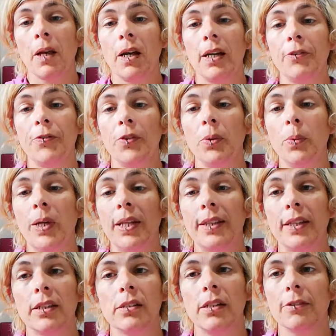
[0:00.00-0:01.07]
If you wear
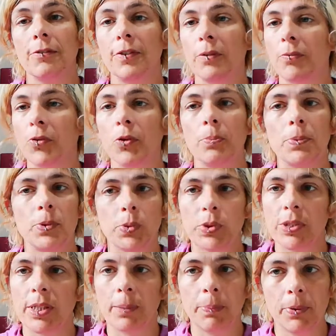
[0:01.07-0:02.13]
things like flip-flops or
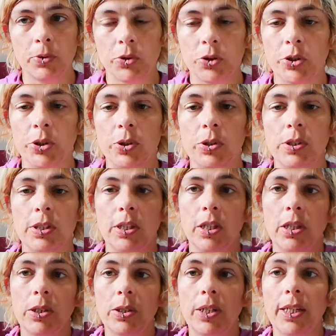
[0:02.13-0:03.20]
slip-on shoes that
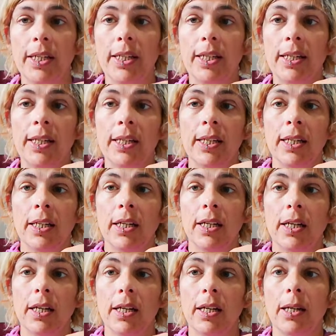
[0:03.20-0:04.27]
only
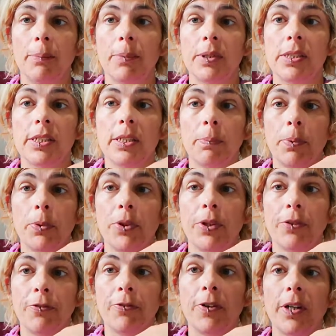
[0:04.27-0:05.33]
slip on at
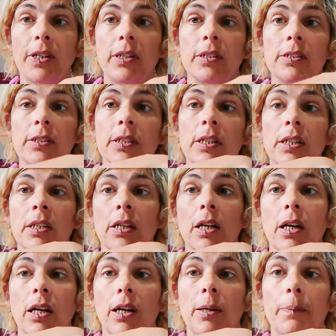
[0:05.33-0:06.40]
the front,
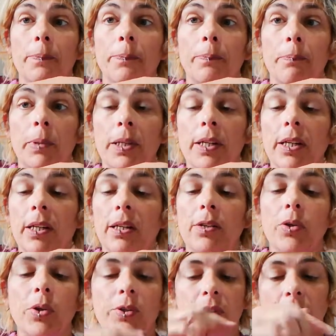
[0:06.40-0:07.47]
but
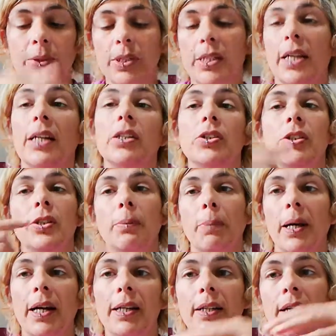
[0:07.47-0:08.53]
don't attach at the
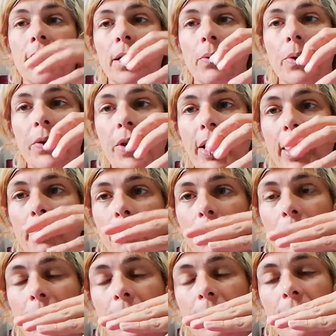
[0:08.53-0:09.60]
back, what
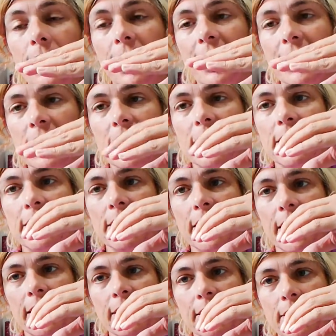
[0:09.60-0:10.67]
that does is
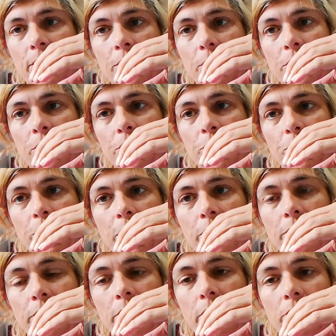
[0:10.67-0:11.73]
it causes your
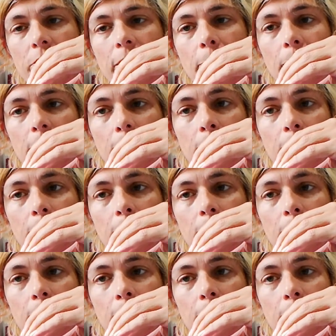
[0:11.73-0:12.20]
toes to grip